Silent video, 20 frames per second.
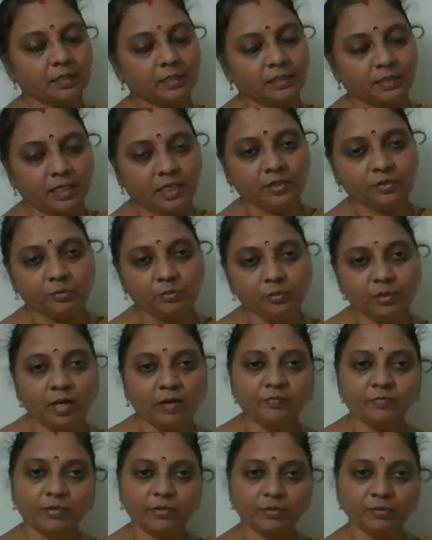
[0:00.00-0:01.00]
then you
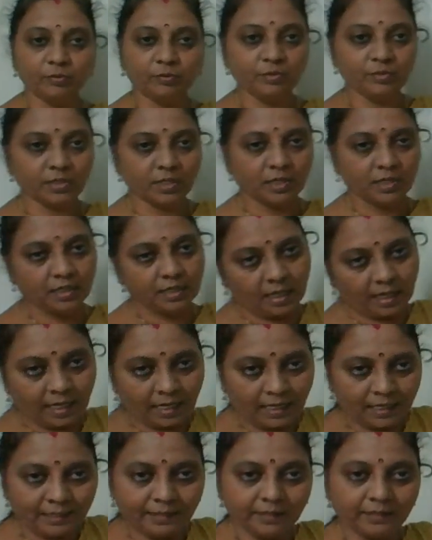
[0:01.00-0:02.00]
have to use
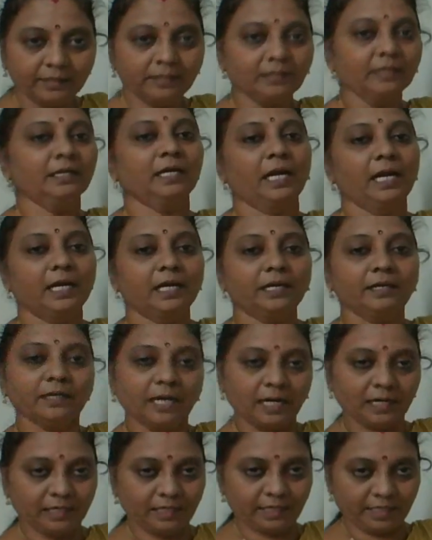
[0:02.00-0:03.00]
elder and
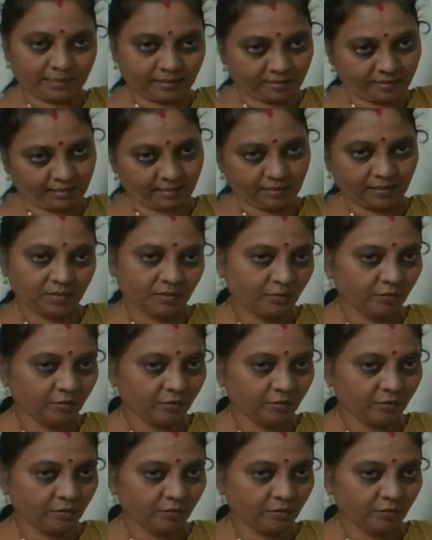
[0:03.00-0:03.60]
eldest.